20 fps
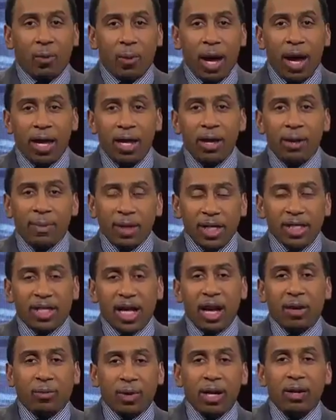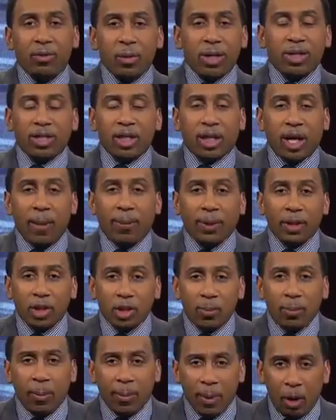way, because Dan Reeves went to a couple of
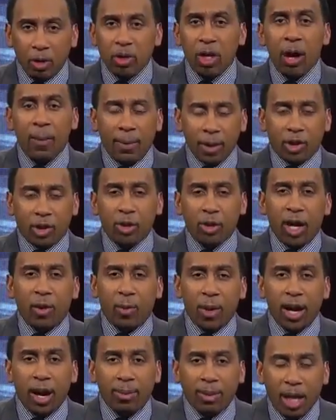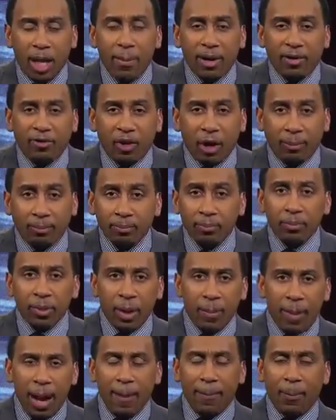Super Bowls, but you get where I'm coming from.
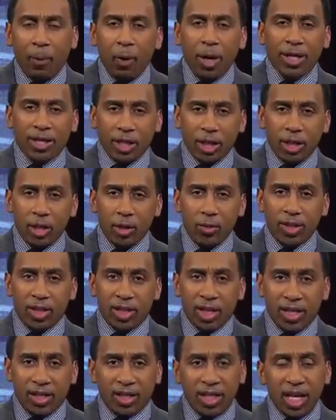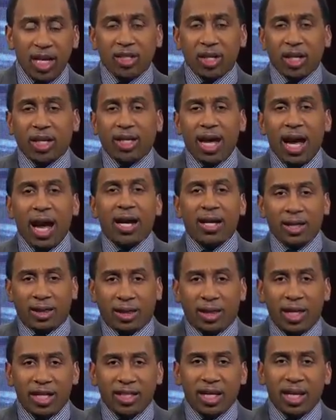My point to you is this. These are the kind of
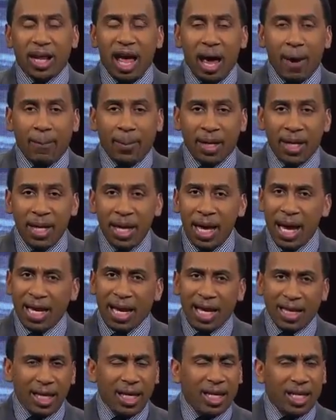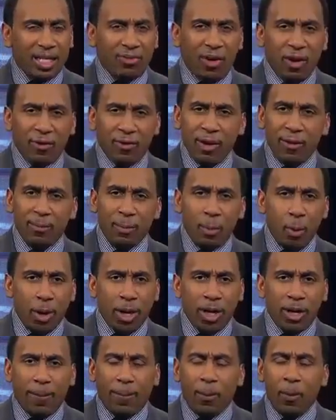things that happen. And I think it's very
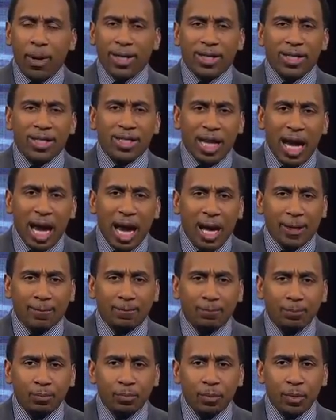important to point this out.